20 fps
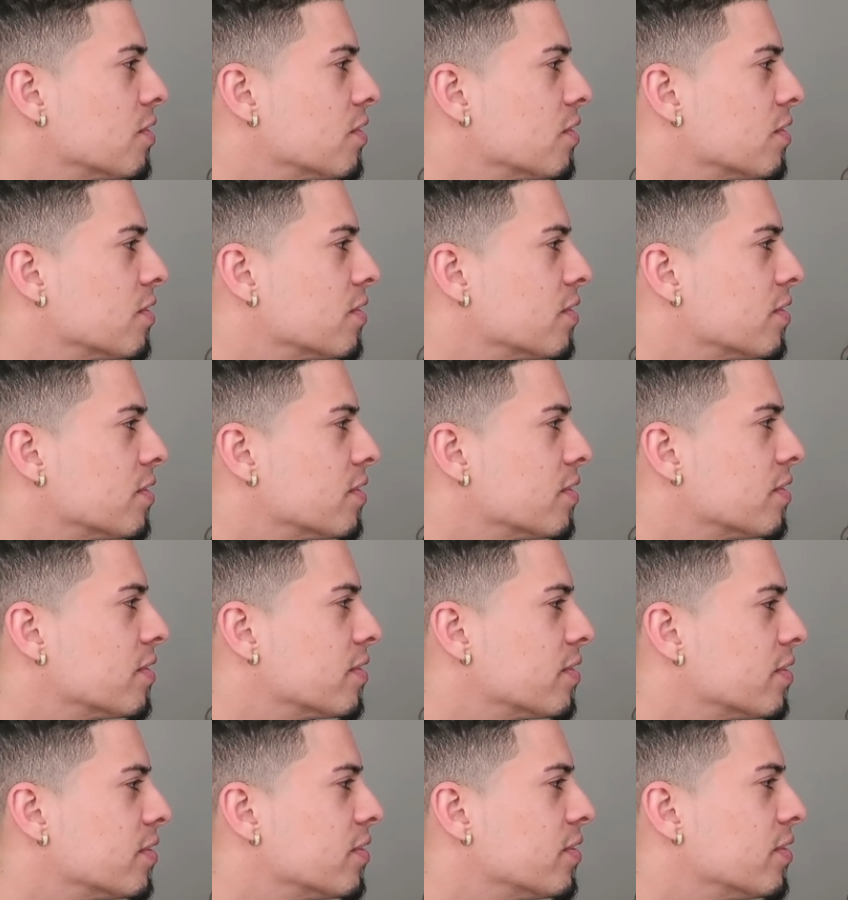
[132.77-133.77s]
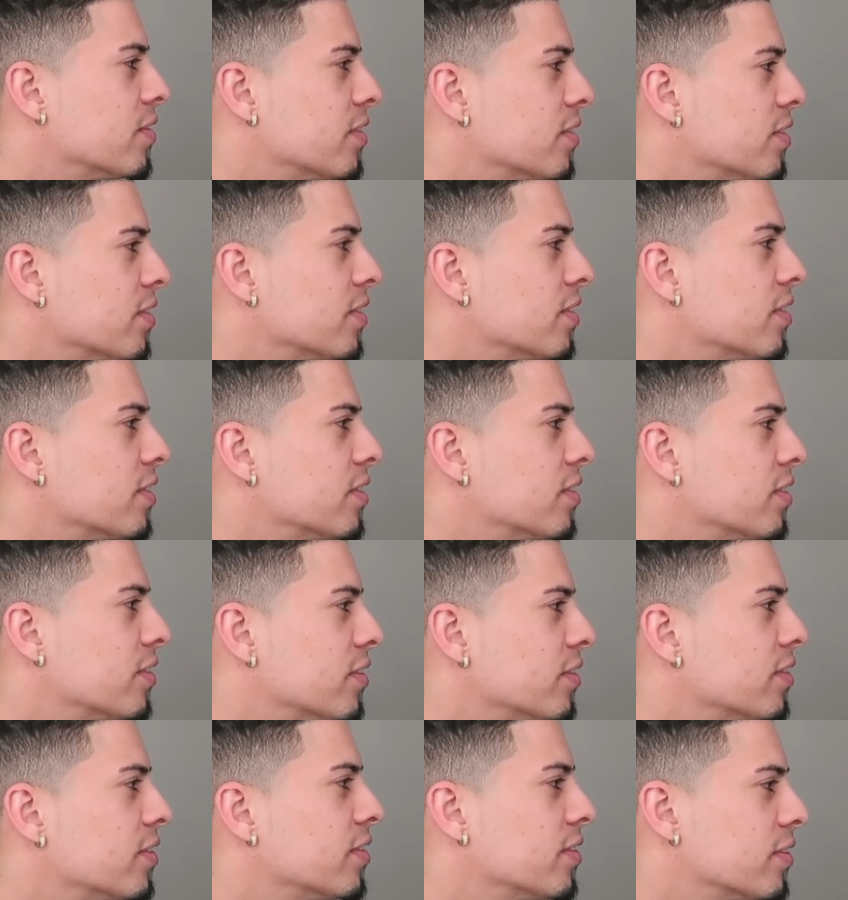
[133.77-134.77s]

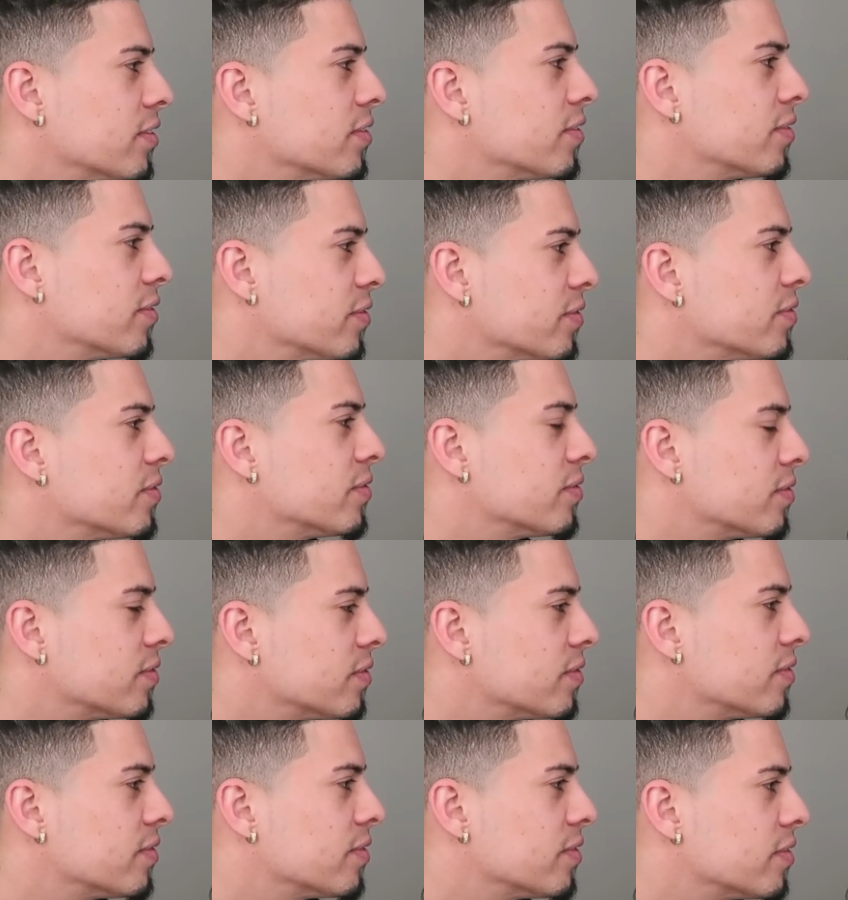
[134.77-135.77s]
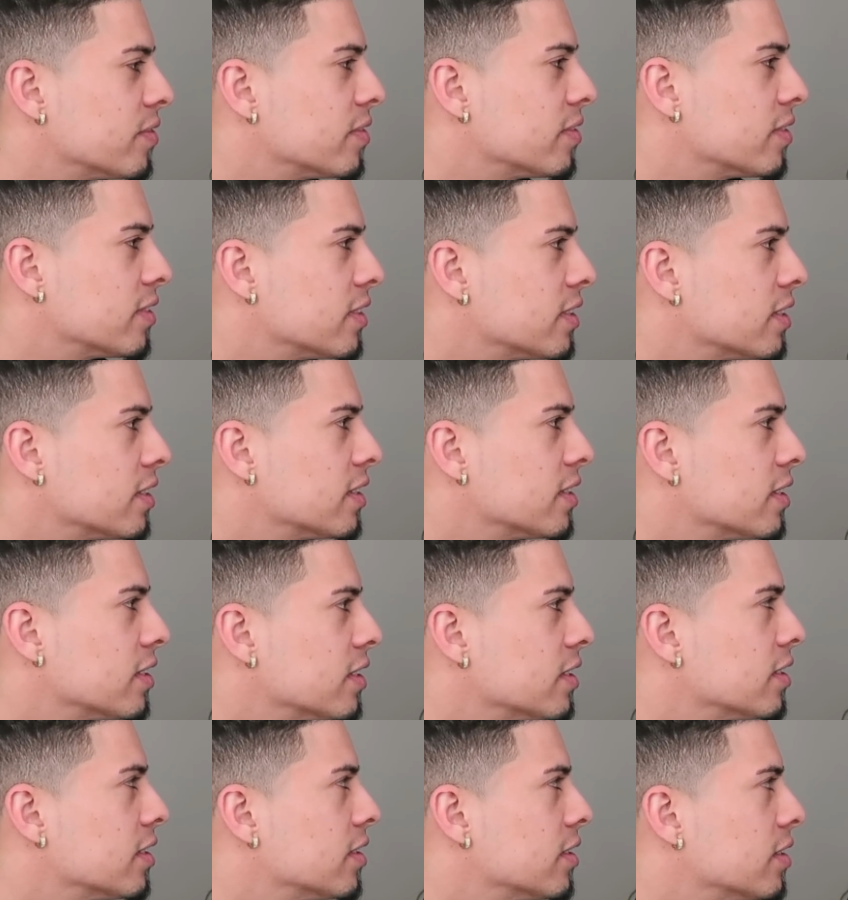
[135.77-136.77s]

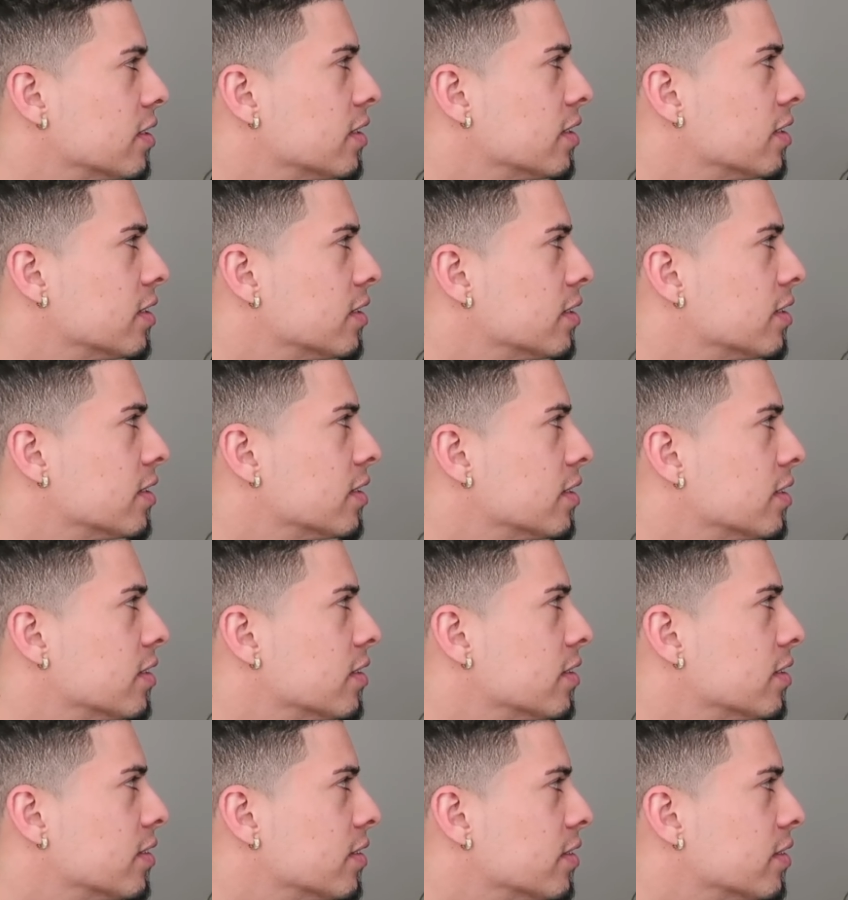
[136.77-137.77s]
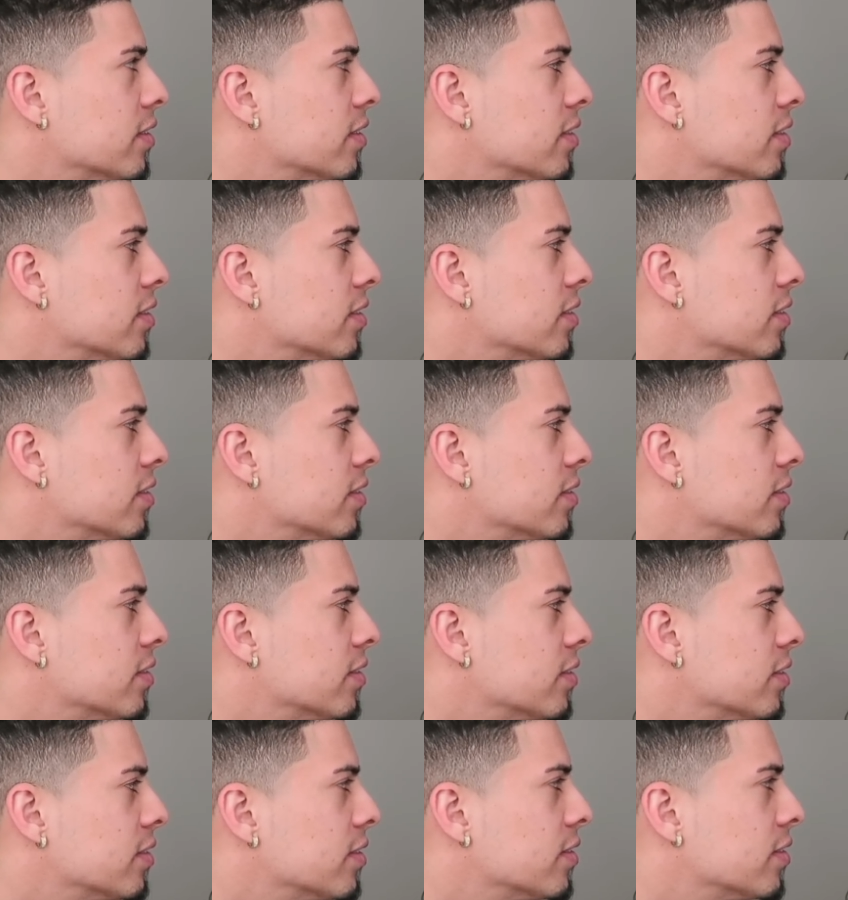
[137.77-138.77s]

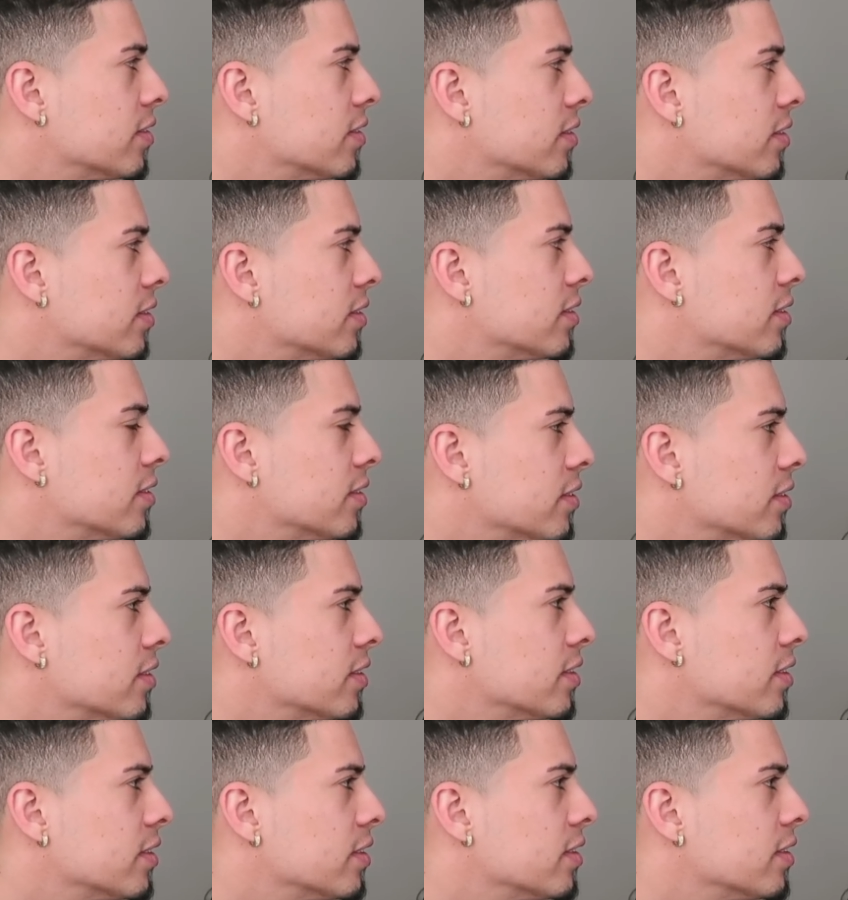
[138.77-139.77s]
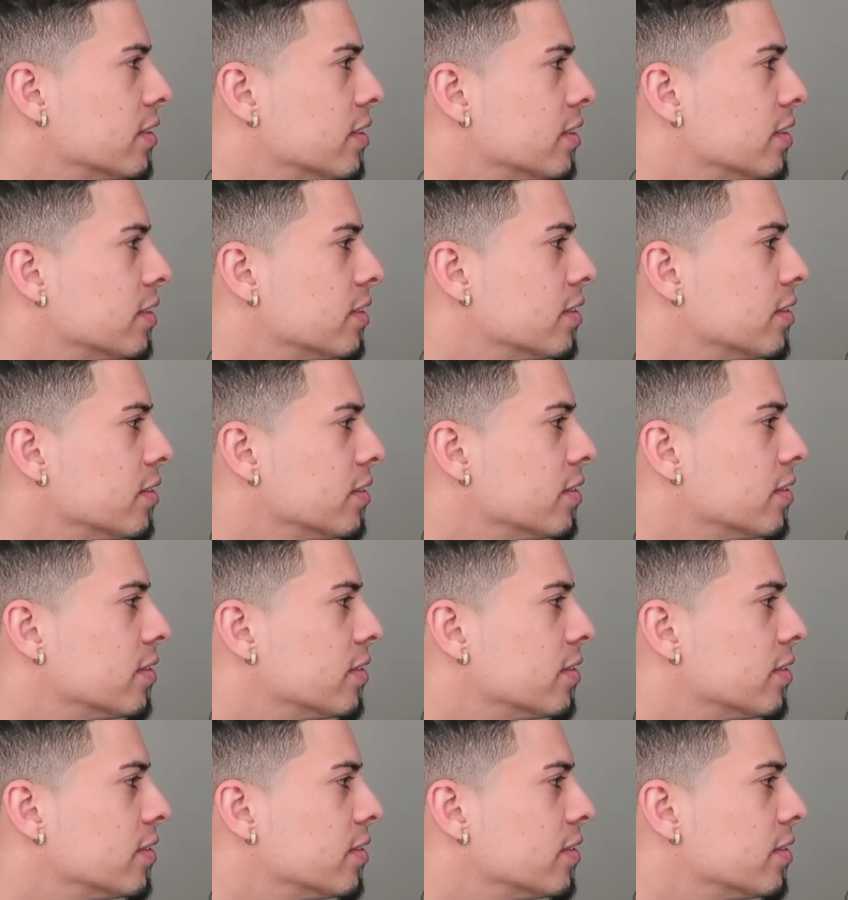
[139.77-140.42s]
No words are spoken by the person on screen.